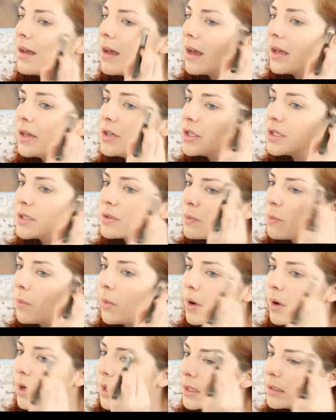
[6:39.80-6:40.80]
I just
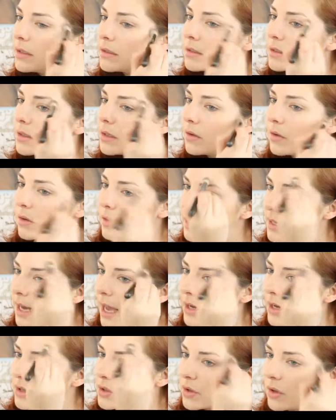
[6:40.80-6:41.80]
want to look
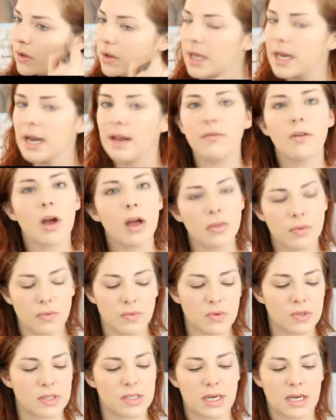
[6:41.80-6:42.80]
natural. And I've gone
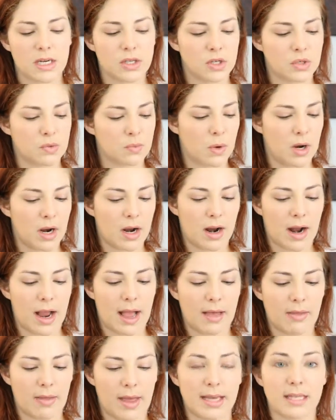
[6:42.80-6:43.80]
through stages where
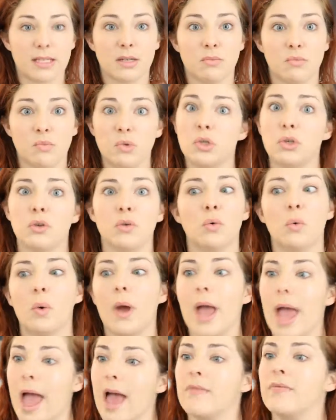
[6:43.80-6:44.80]
I like to do
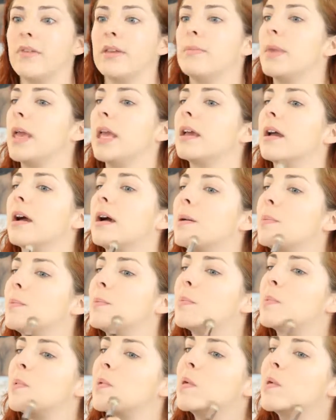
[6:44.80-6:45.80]
heavy makeup.
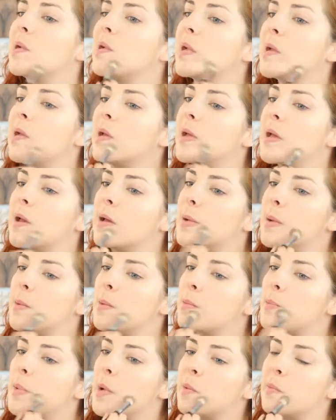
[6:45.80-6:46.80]

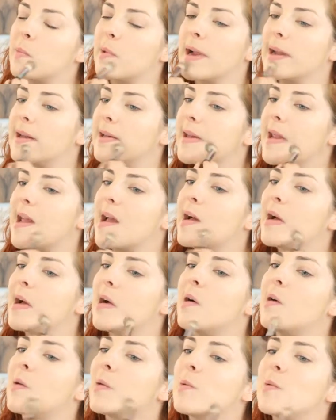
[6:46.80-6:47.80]
But right
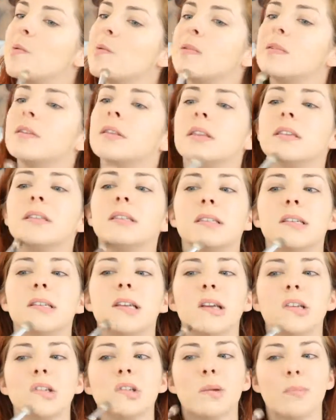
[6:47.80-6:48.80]
now, the
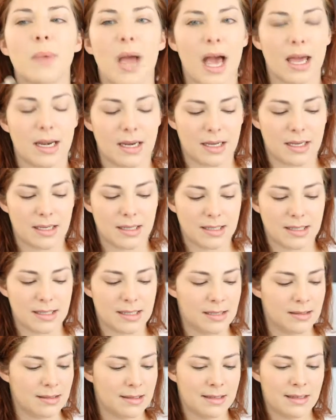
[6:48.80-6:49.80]
stage I'm at
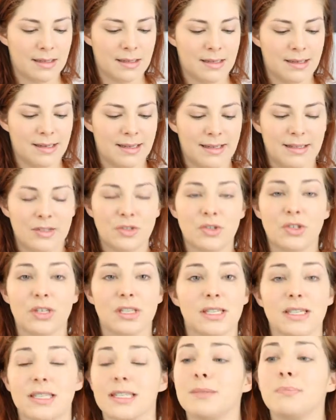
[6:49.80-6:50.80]
is
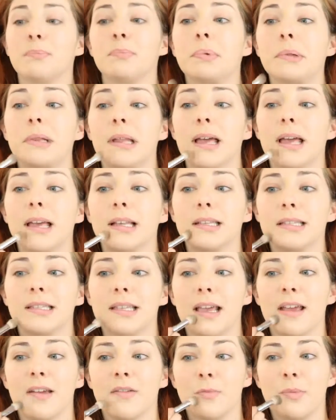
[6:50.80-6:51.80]
just play it
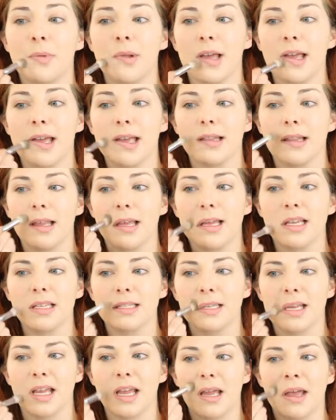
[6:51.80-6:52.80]
safe, play it
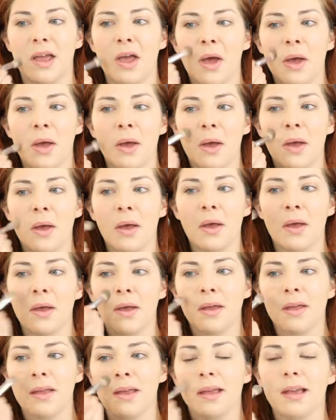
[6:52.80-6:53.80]
lazy,
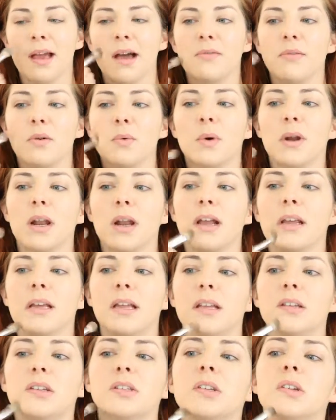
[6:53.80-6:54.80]
cover what I
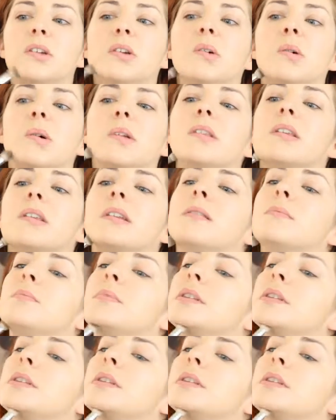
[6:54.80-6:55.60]
need to, and then I'm